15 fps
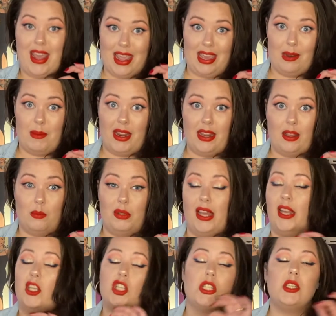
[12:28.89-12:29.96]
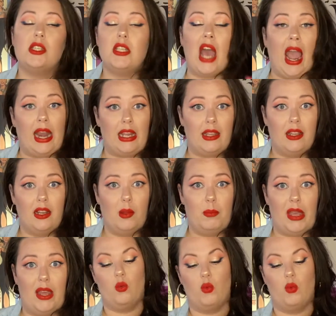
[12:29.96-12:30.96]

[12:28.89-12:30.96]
and my nail plate, just a tiny little bit,